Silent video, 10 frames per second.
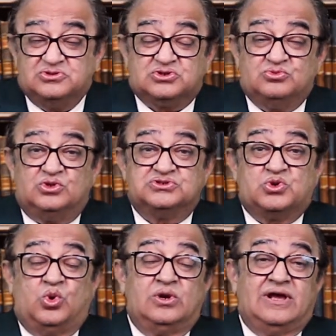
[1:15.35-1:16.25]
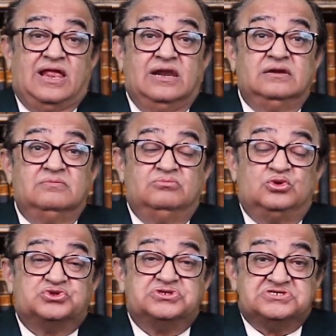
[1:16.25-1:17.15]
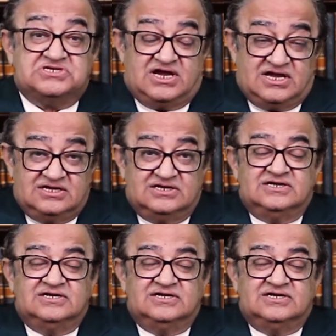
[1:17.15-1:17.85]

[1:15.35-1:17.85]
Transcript: Bhutto was called Al Murtaza,